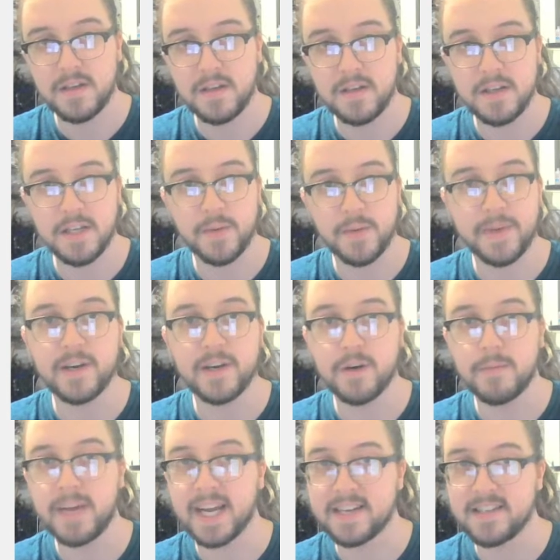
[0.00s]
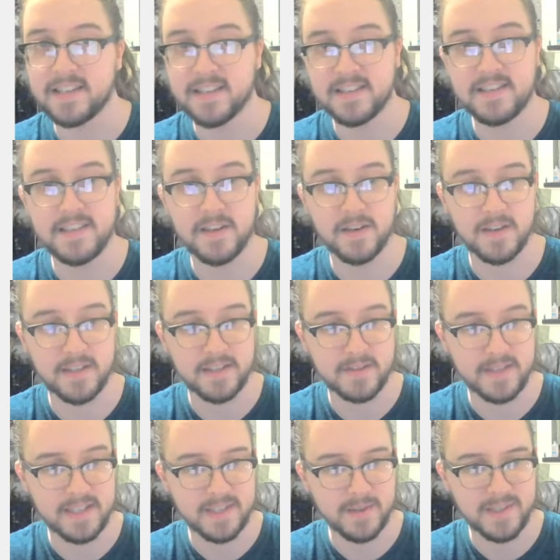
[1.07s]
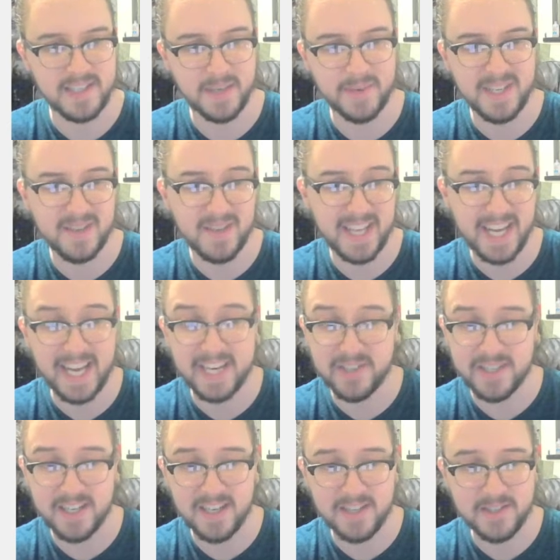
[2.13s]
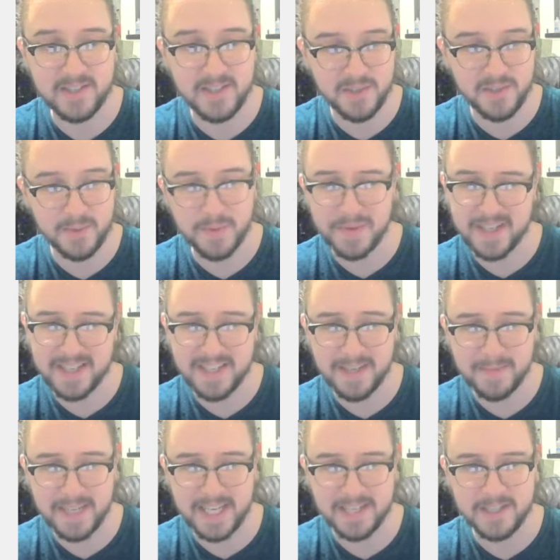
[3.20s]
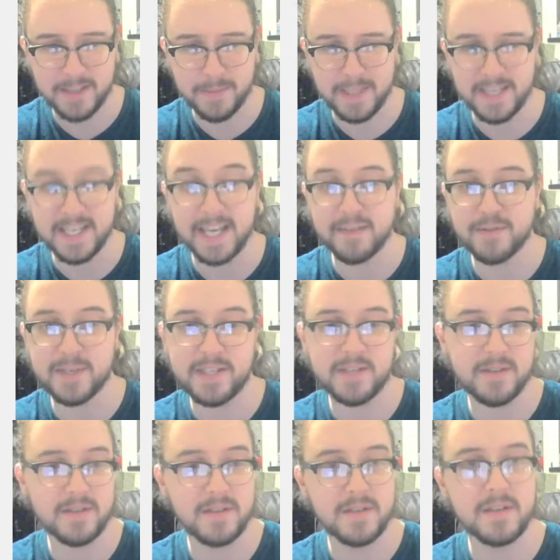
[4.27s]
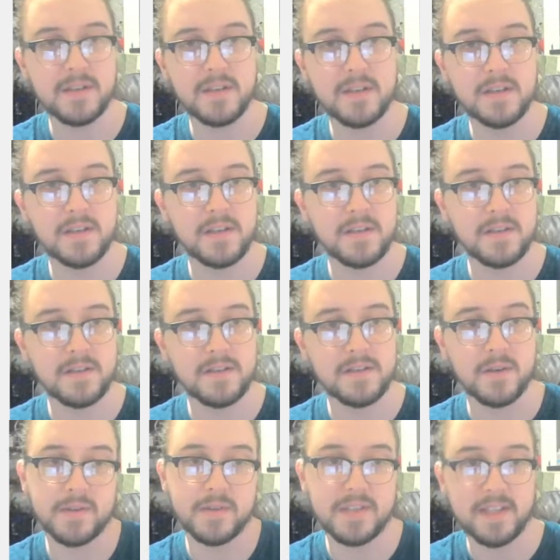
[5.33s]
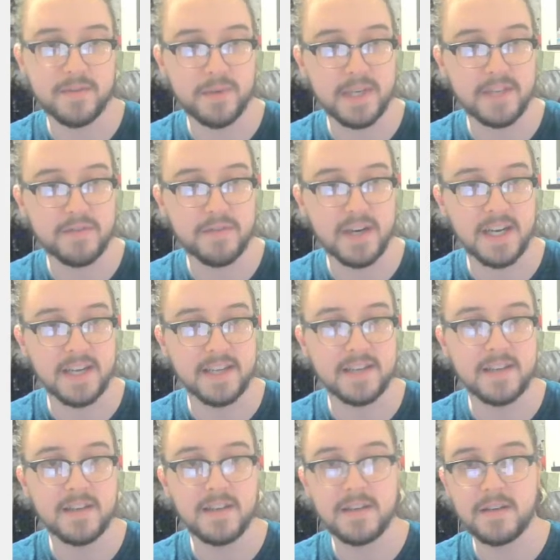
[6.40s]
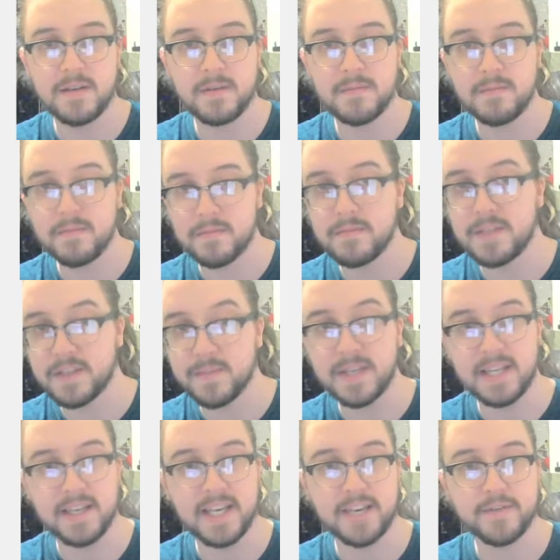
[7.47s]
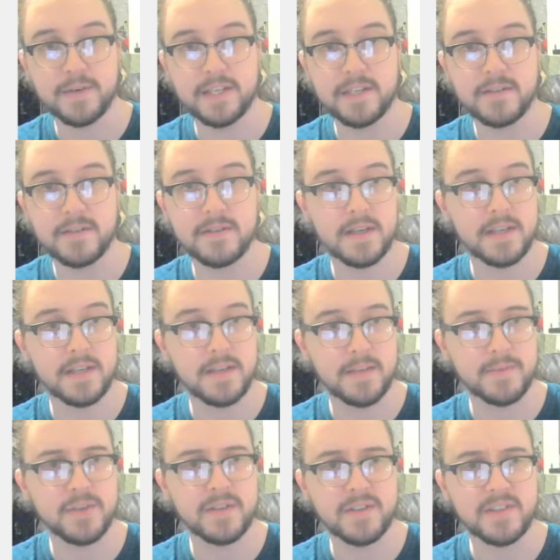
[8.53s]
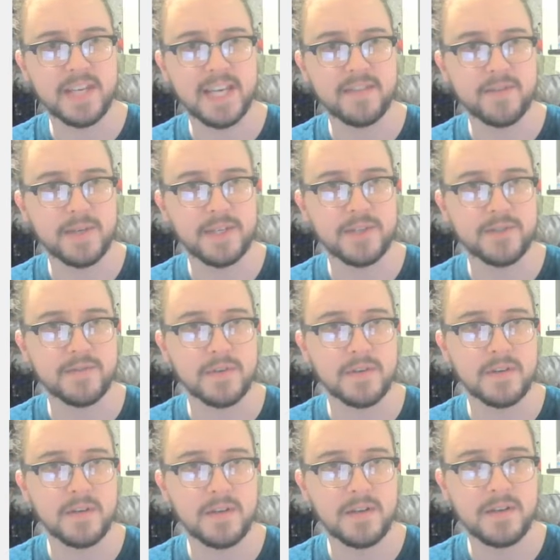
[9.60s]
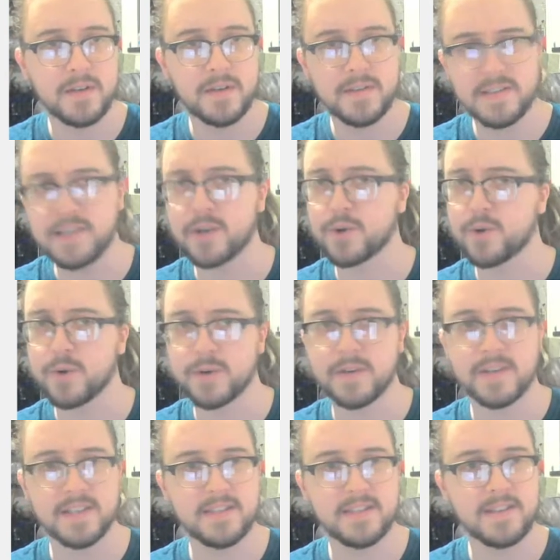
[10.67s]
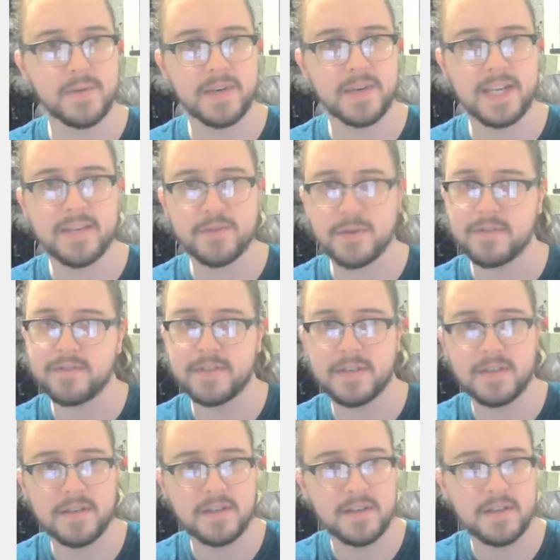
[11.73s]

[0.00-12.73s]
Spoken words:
And we go back to the CR list, right? So we say we didn't like actually constructs, we wanted them to actually be cave creatures. So we'll see if we can find this many cave creatures, right? I'm sure there's cave creatures for CR 1/4 and CR 1/2, so I'll fill.